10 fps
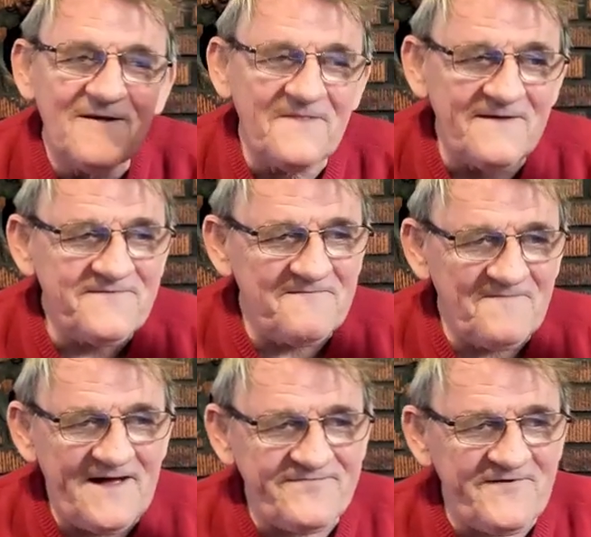that's
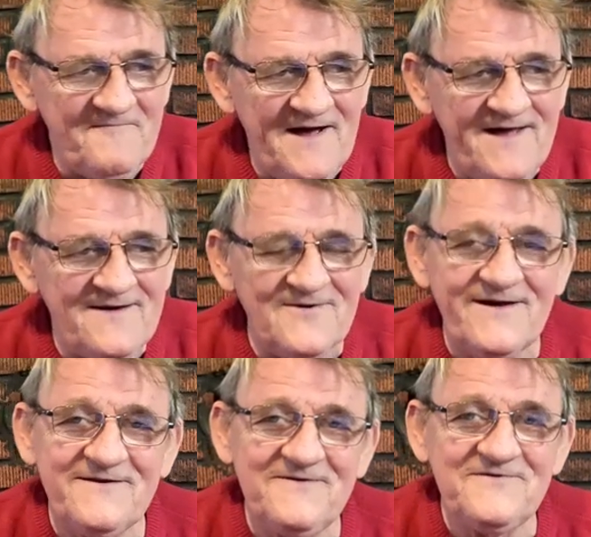a male,
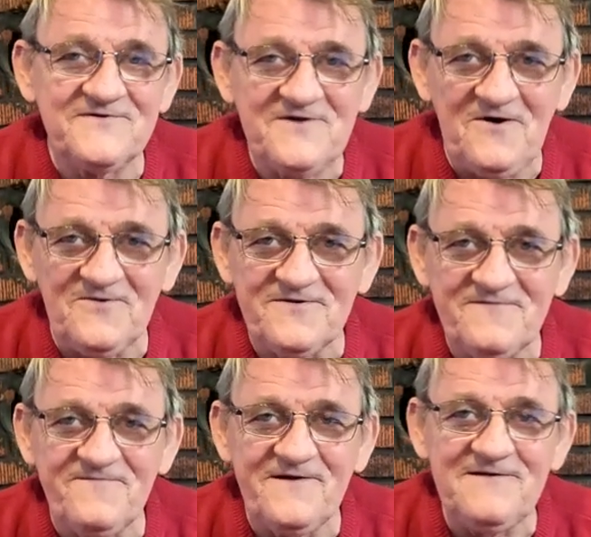and you just called it
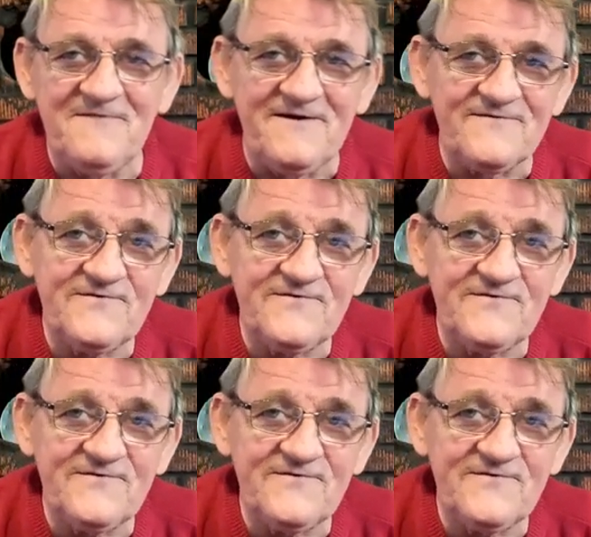a female.